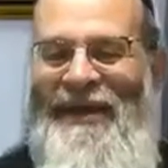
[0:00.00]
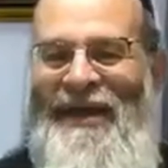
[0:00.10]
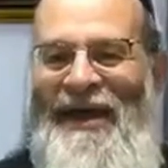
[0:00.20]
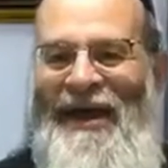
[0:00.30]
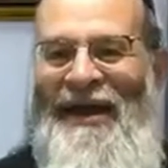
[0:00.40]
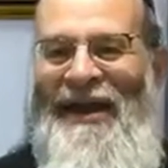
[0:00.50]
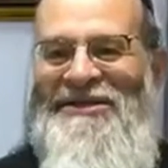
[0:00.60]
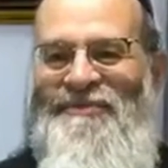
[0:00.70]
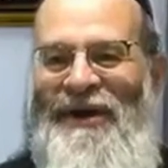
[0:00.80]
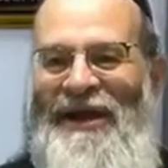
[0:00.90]
and I
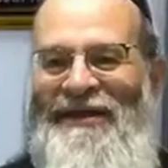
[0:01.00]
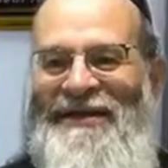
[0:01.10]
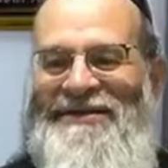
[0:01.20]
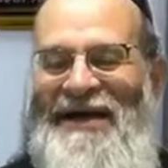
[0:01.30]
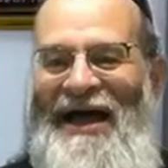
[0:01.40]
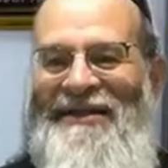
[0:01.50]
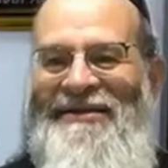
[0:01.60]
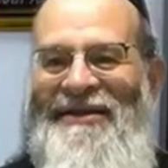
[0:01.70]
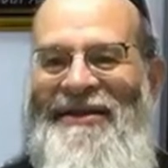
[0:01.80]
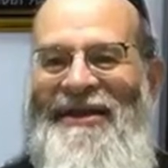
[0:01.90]
spray this
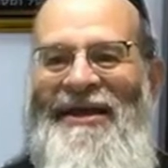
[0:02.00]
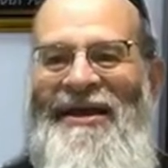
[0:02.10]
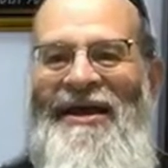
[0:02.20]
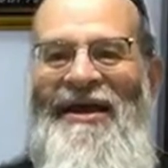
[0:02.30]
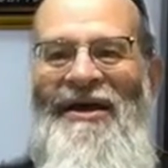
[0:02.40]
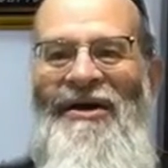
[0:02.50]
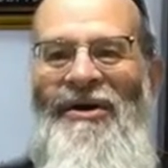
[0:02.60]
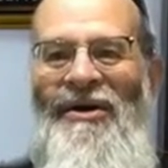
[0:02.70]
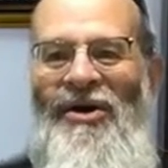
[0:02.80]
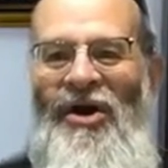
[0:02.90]
onto the
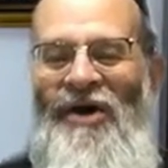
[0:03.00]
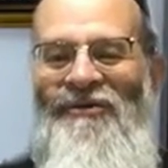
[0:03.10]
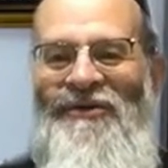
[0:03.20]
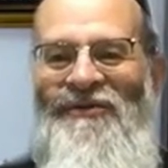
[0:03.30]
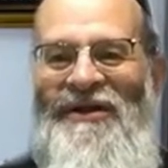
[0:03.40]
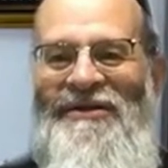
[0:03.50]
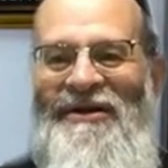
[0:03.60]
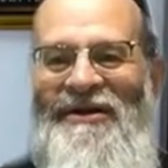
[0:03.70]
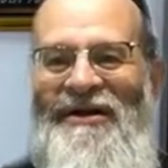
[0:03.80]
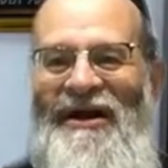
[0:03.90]
coffee
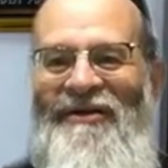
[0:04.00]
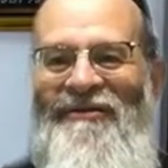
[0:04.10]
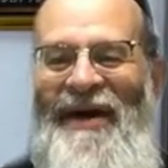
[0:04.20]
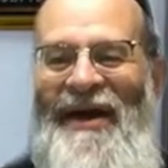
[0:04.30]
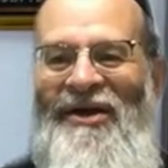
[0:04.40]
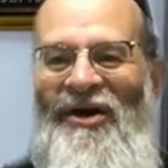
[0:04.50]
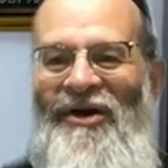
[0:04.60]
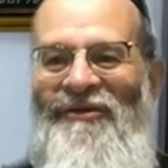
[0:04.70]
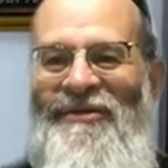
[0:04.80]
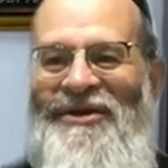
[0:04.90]
filter of my
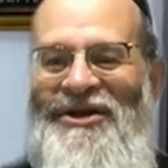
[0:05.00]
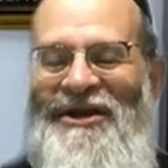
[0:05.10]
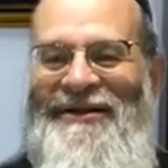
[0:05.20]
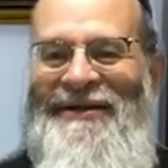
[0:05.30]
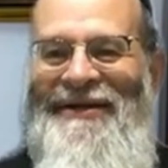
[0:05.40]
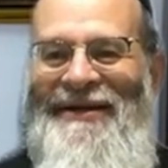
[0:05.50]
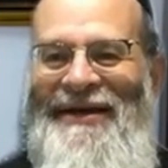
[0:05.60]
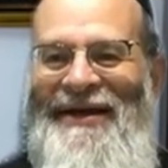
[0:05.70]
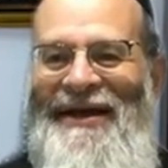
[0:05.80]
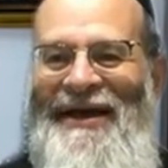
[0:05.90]
coffee machine,
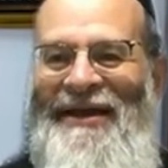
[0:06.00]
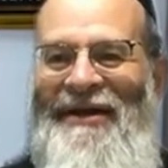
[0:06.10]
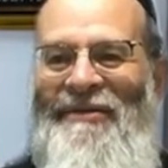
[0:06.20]
and